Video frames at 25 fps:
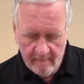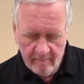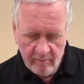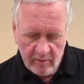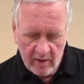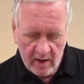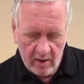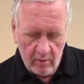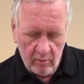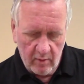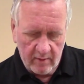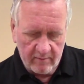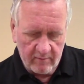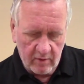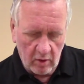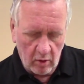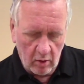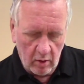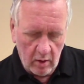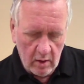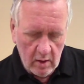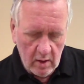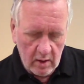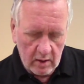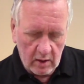and we've
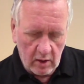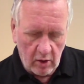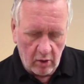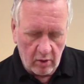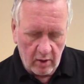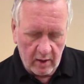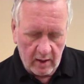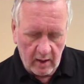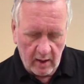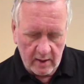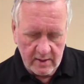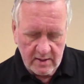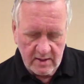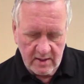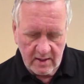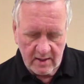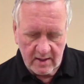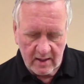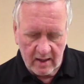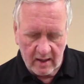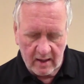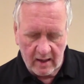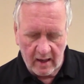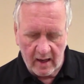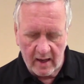got
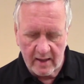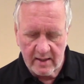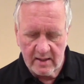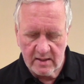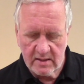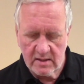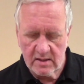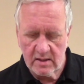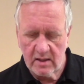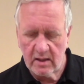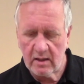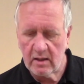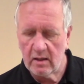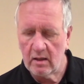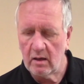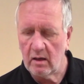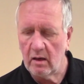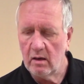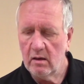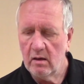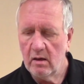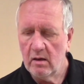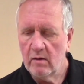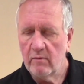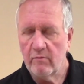corrugated glazing
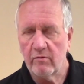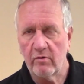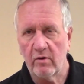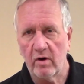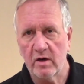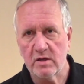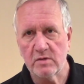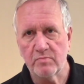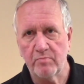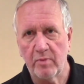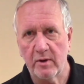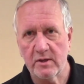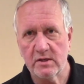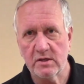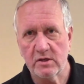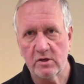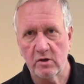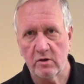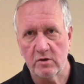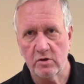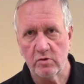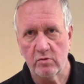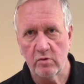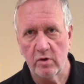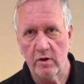for
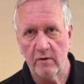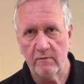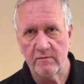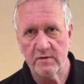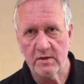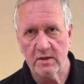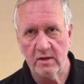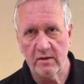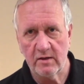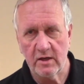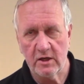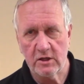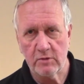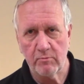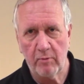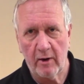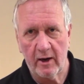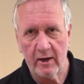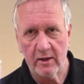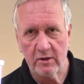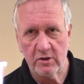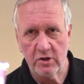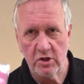asbestos roofs in this pack,